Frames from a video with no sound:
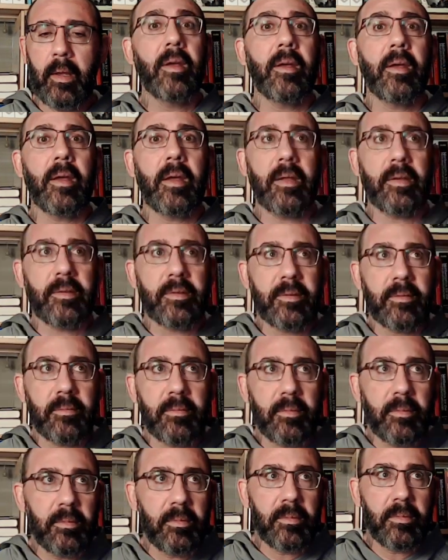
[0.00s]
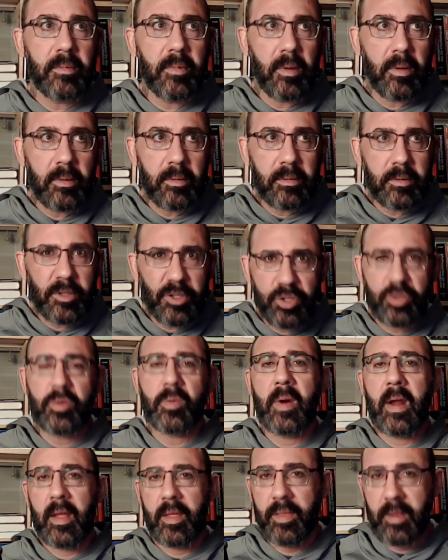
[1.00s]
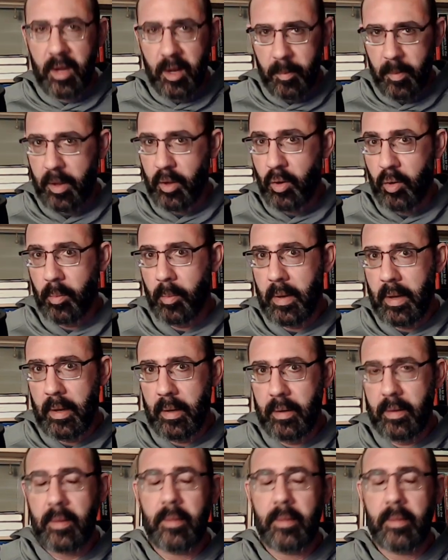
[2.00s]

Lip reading: It's strengthening my own mind.